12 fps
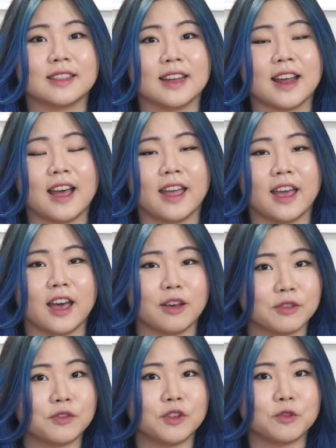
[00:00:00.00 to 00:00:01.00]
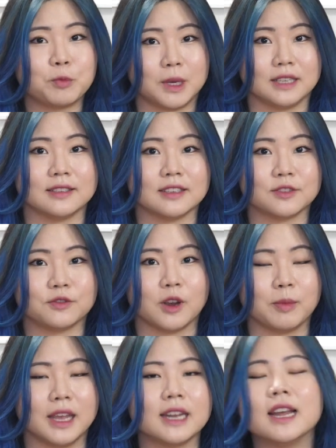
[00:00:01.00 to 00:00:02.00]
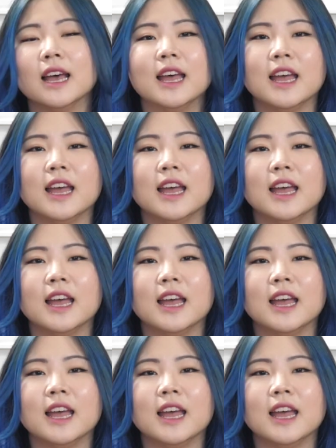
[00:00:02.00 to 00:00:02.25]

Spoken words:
that I have a few pieces from it.